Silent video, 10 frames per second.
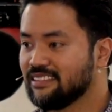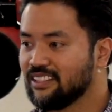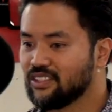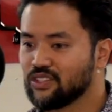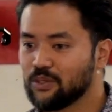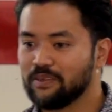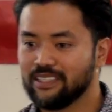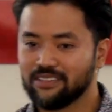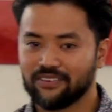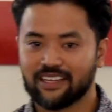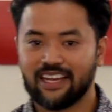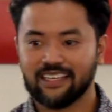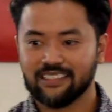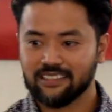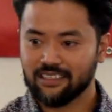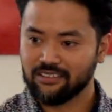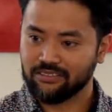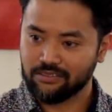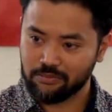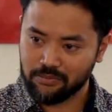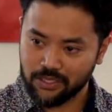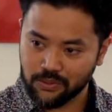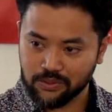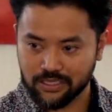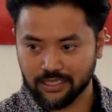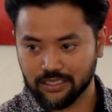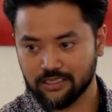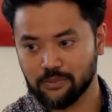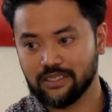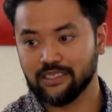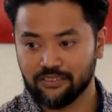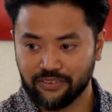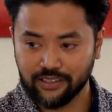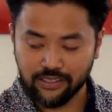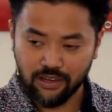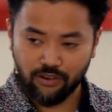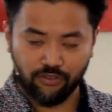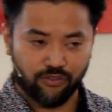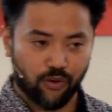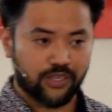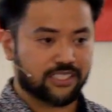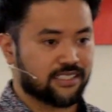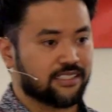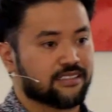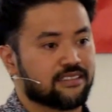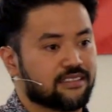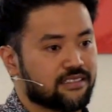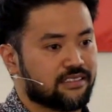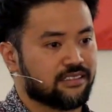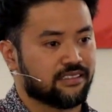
So many different kind of music, so many different voices.